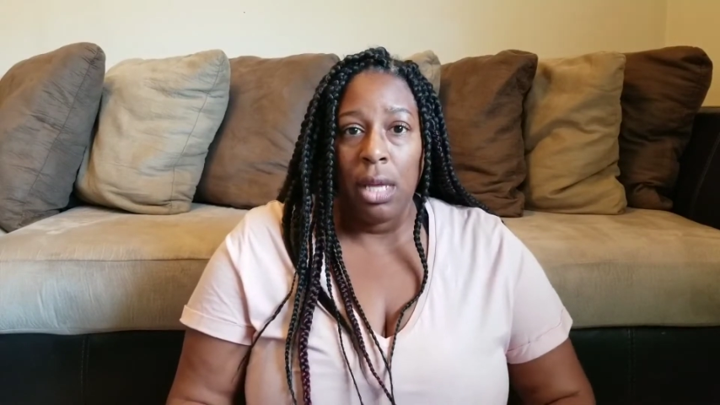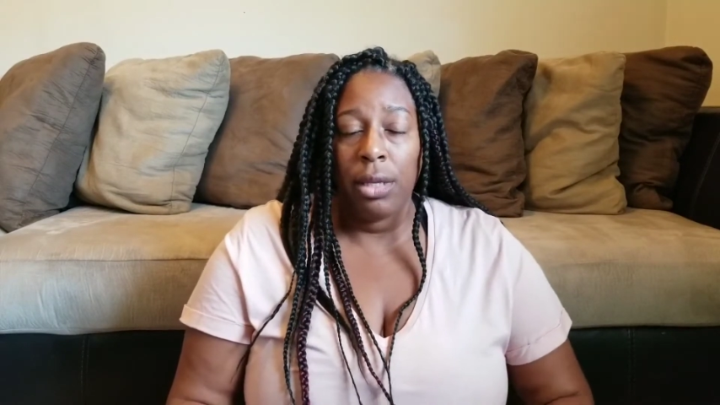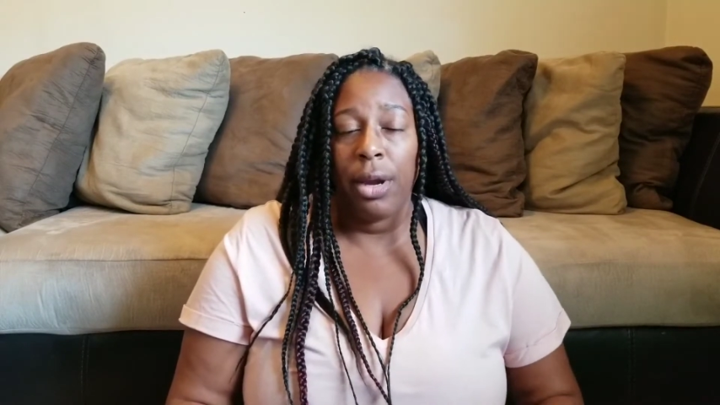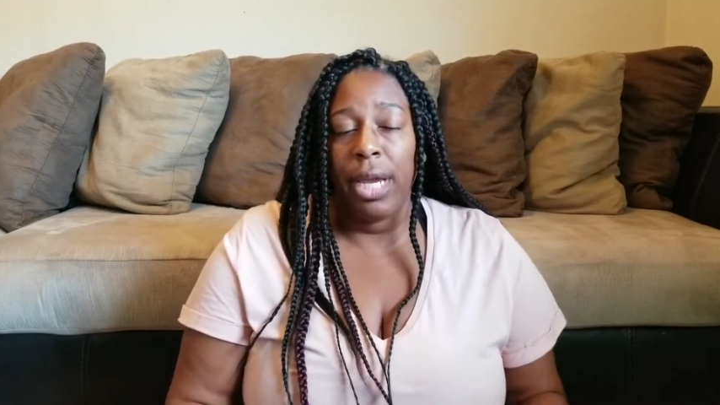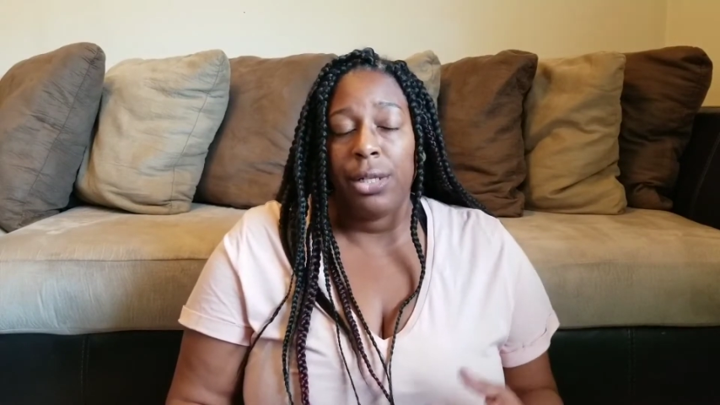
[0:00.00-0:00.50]

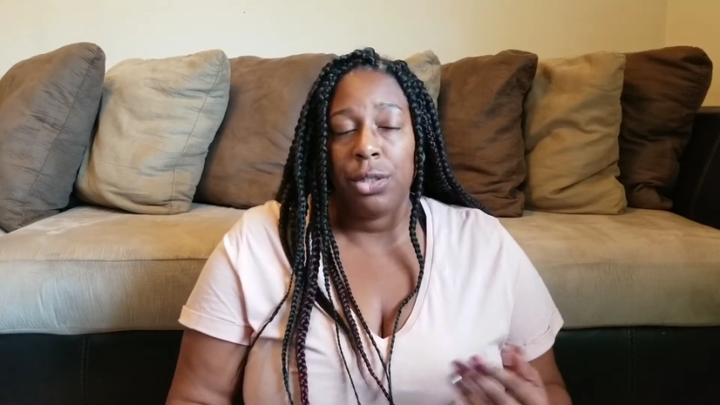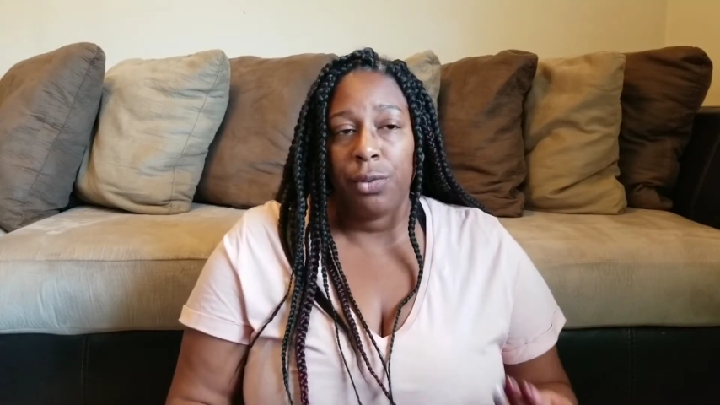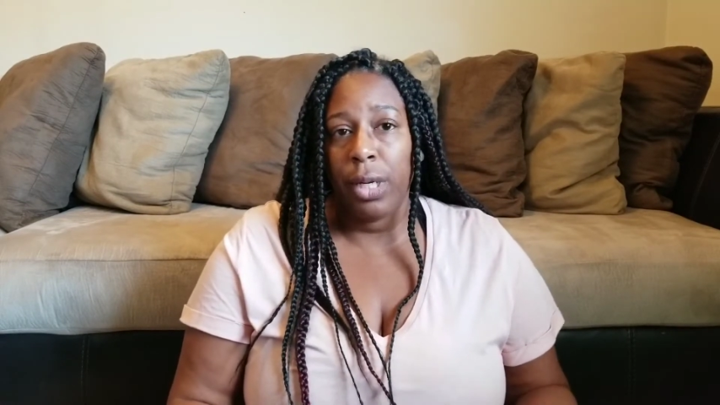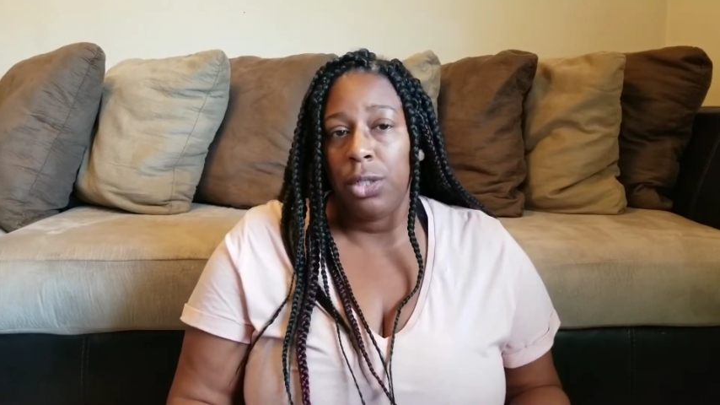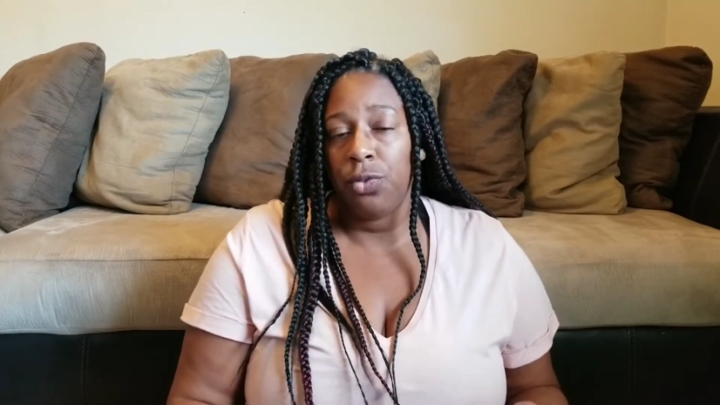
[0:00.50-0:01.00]
Their ages
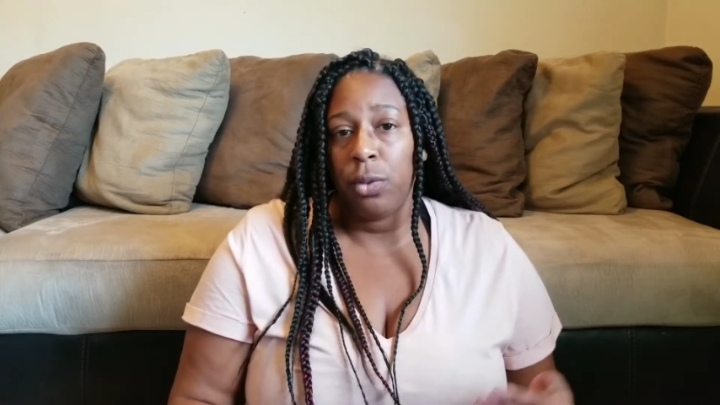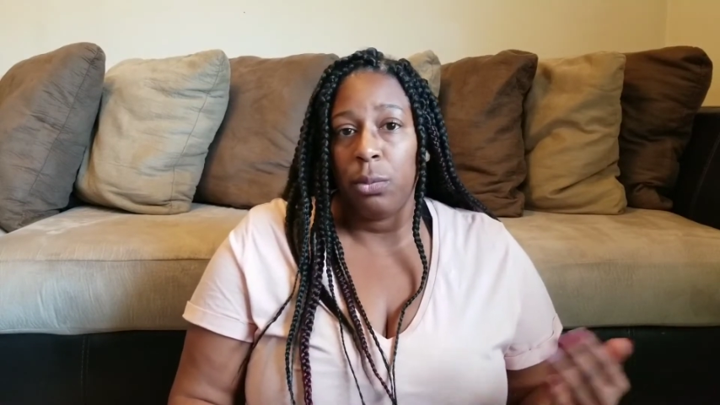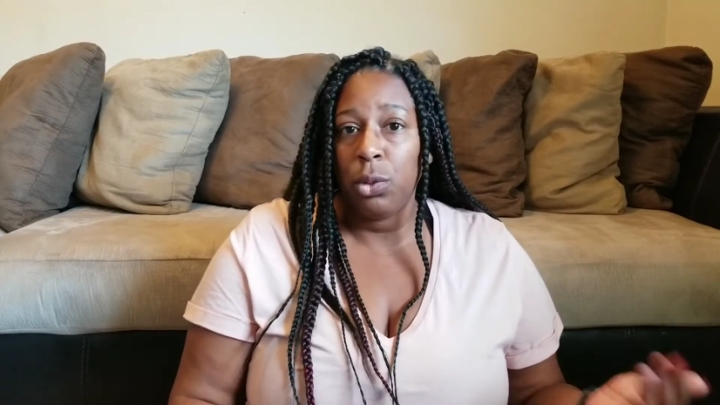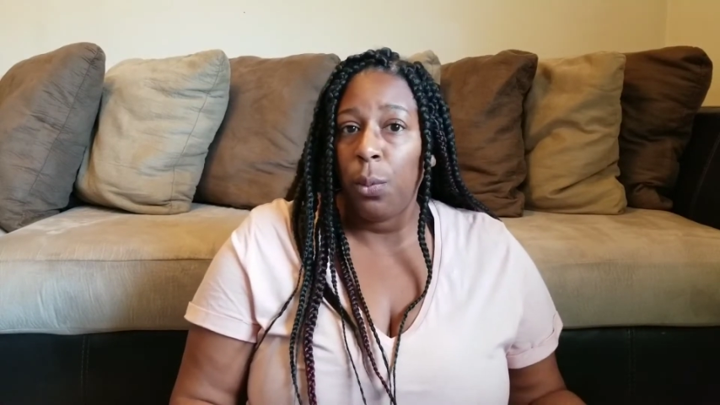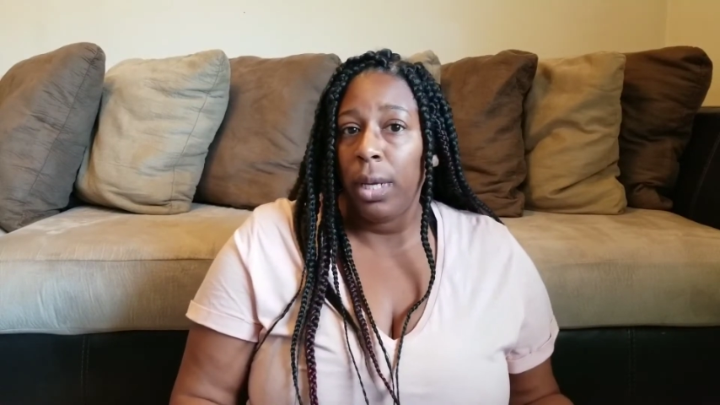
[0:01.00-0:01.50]
ranged
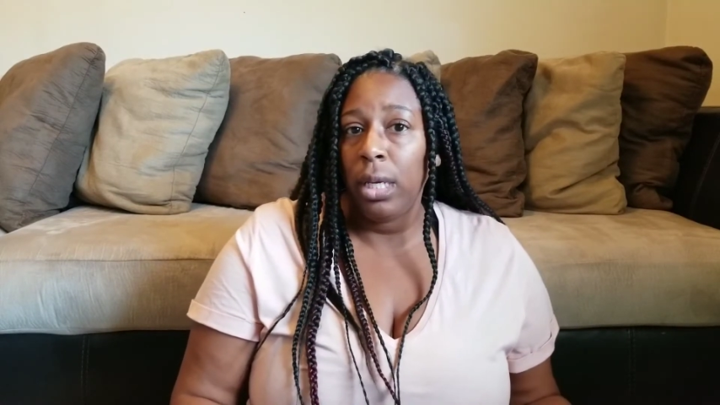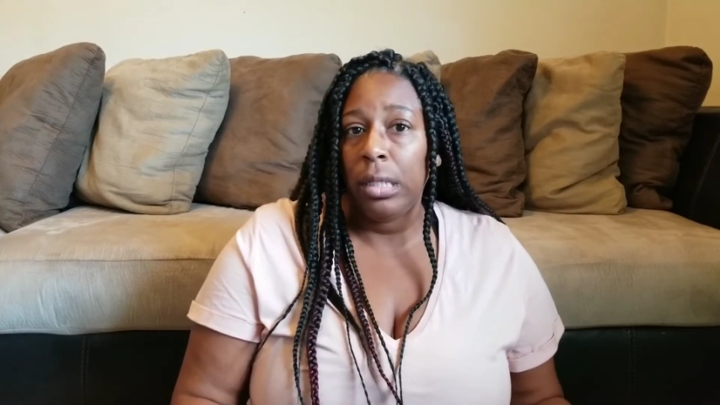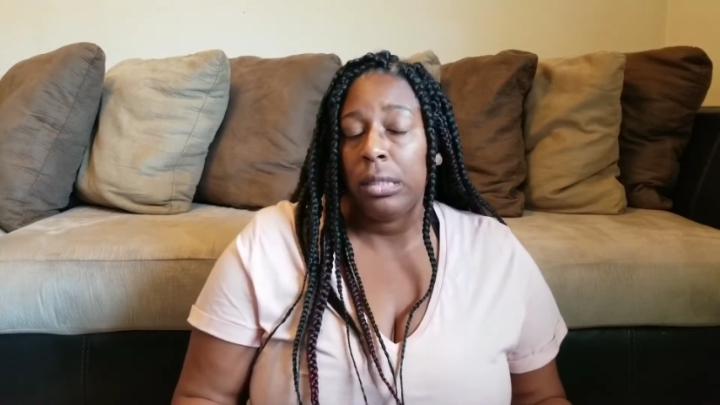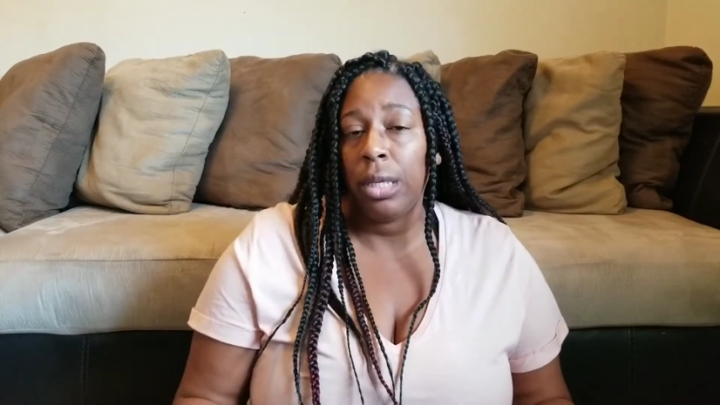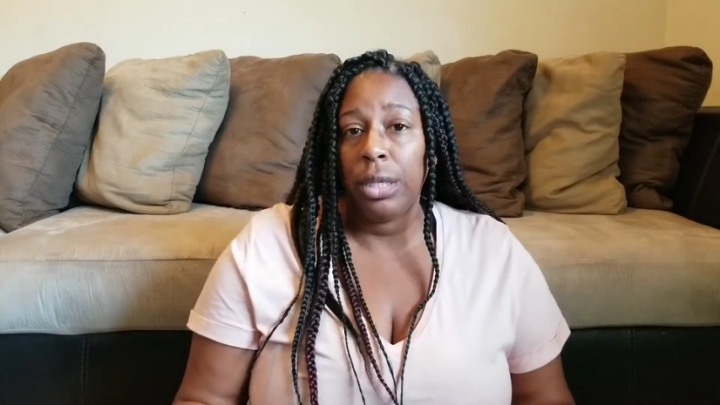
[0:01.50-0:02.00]
from
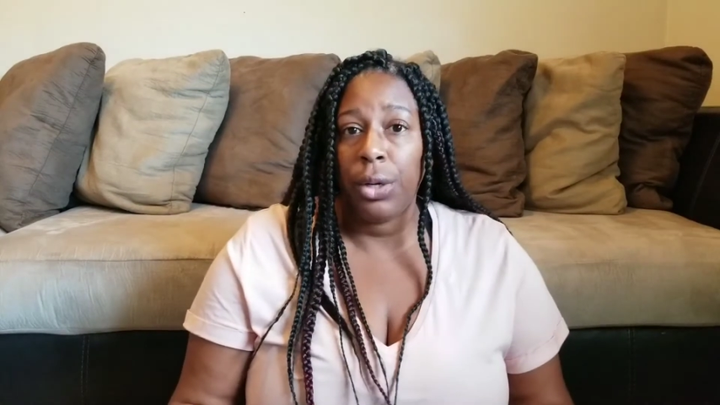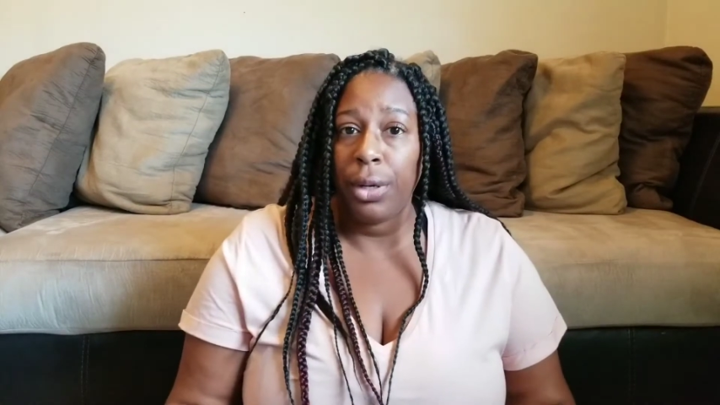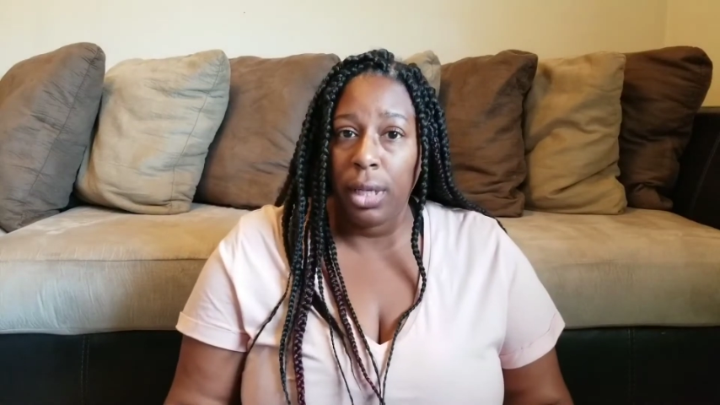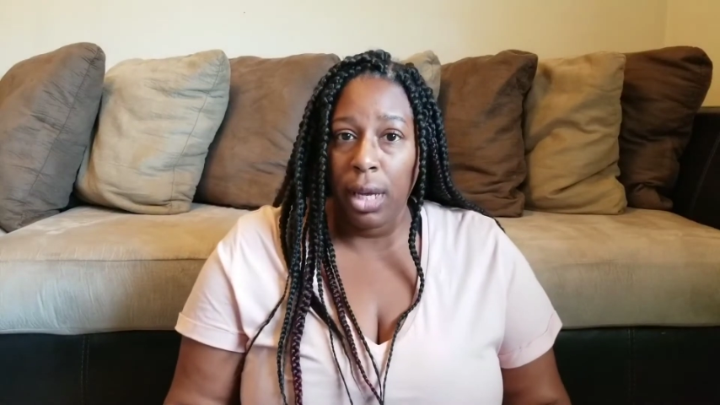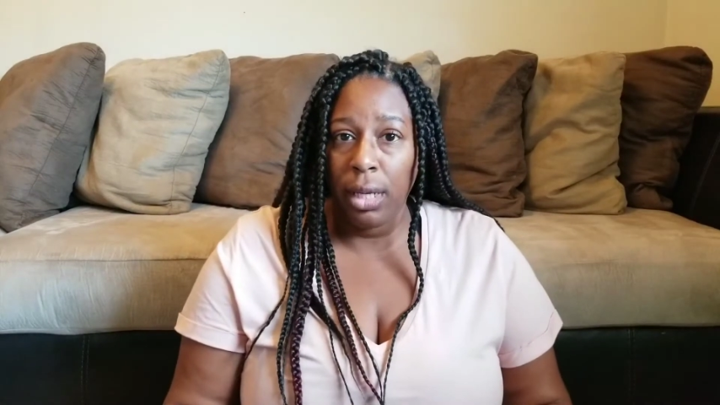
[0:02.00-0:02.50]
20 to
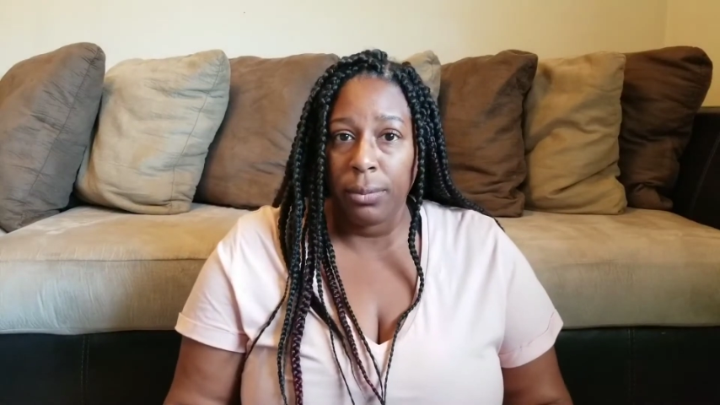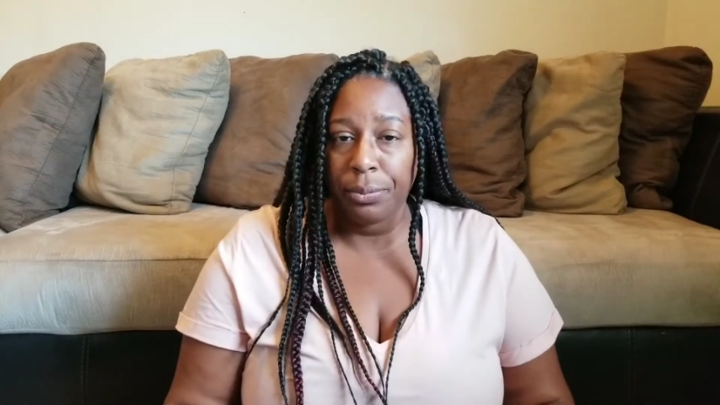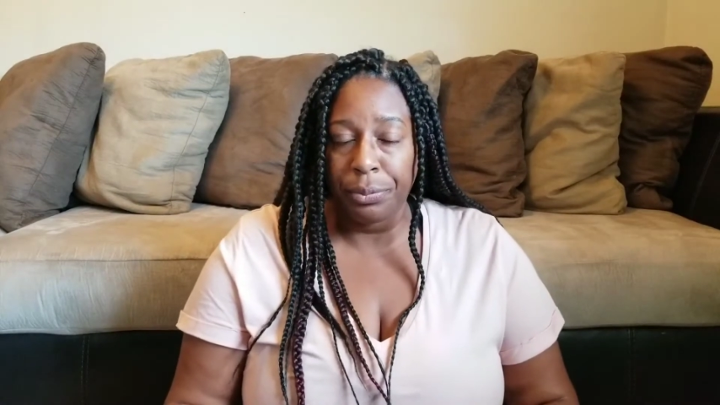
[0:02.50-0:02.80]
38.